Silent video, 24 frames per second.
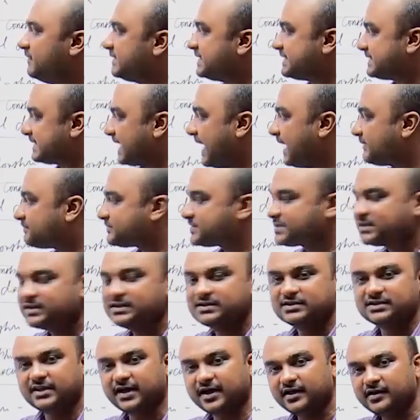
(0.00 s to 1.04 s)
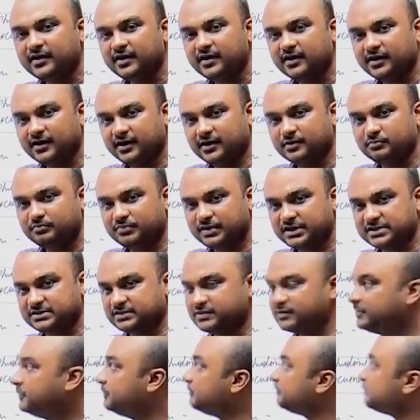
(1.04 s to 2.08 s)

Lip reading: which is absent there in Britain.